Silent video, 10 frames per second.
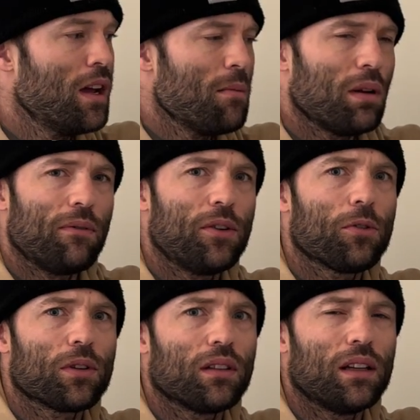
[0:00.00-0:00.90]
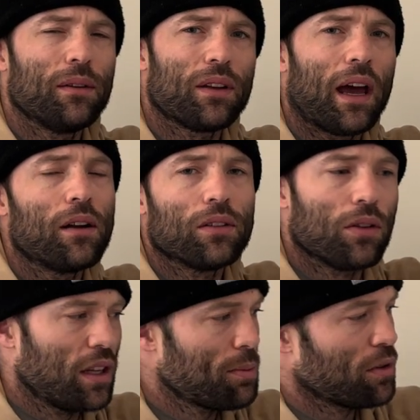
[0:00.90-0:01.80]
But if you were to lift, I don't know,
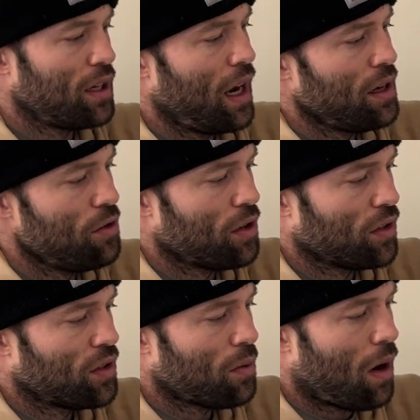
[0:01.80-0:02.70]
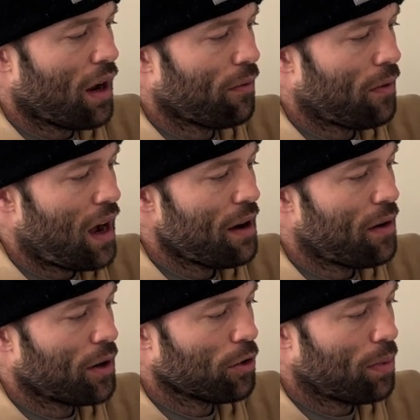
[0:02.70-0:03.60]
let's pretend you could squat
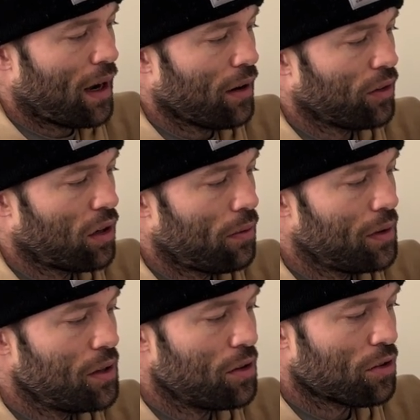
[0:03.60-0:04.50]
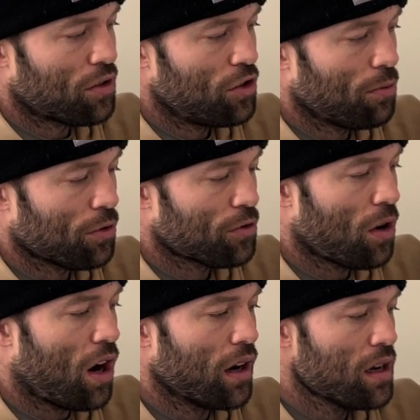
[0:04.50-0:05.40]
500 pounds, good for you, you're super
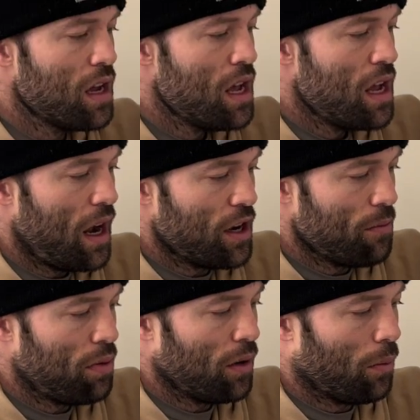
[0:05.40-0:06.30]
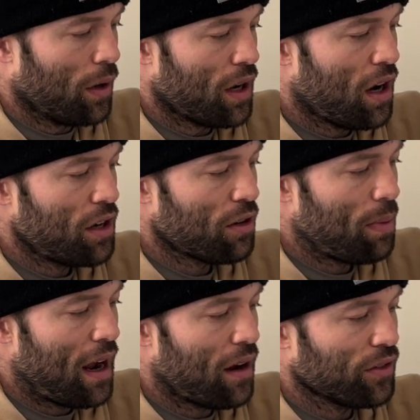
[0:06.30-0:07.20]
strong, and you put 100
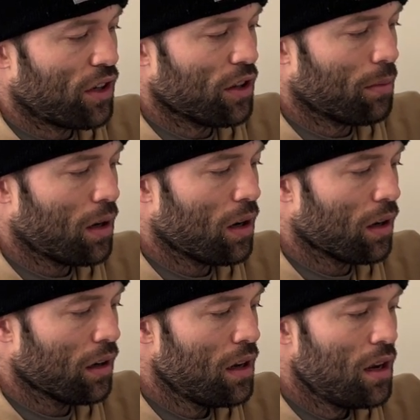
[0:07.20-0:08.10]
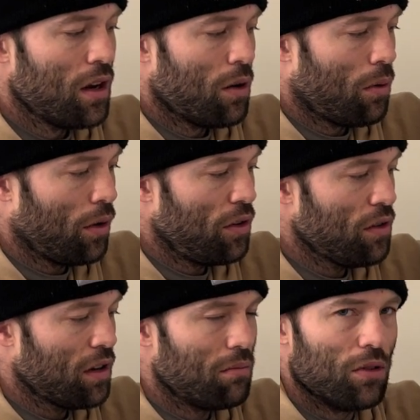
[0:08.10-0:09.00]
pounds on the bar, well, you
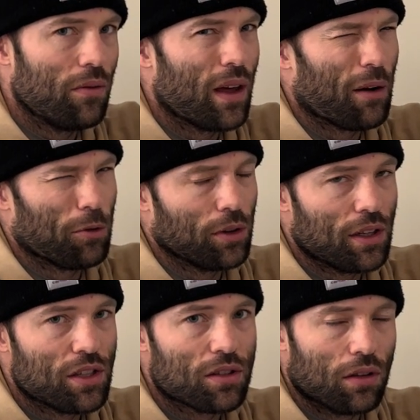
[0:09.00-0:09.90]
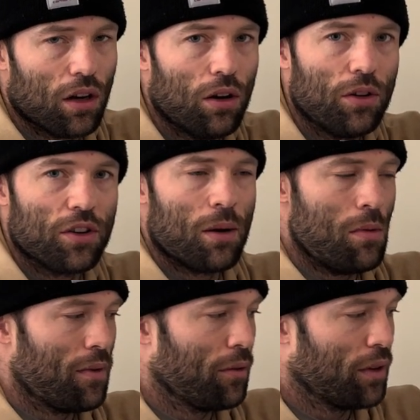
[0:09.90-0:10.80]
could move that really slow, you could
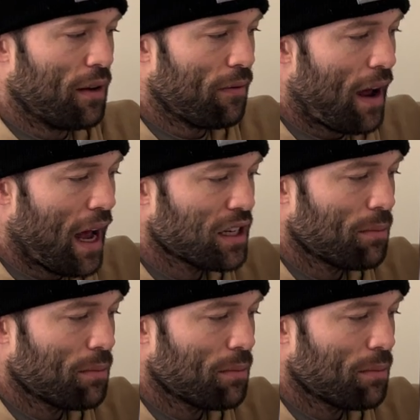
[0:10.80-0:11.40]
move it really fast.